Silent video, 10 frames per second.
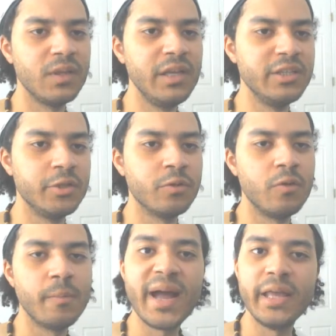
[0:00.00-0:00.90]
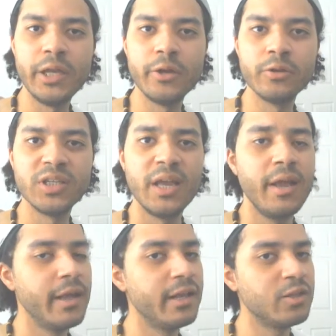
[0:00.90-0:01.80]
easier on my ears.
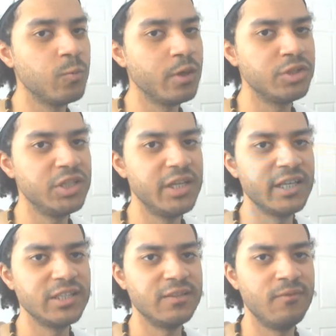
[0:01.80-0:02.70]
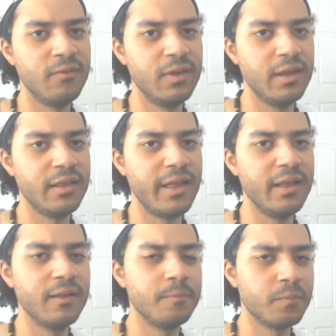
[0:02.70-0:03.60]
And as well, she has,
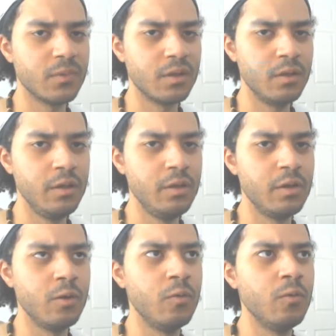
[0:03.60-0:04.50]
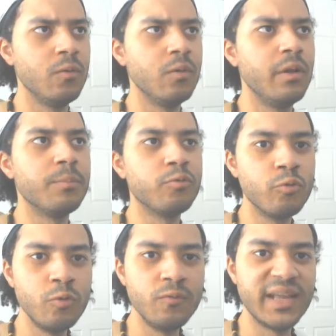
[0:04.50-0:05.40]
like,
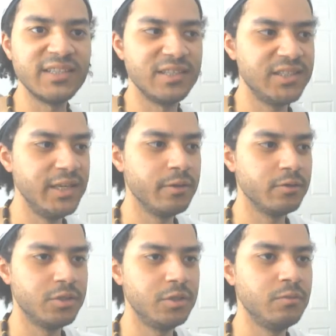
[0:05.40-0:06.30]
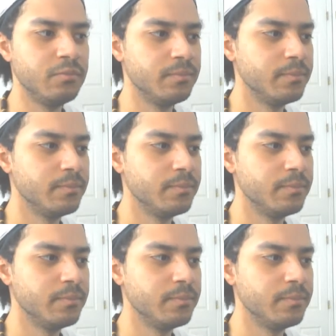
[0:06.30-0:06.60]
improved as a singer too.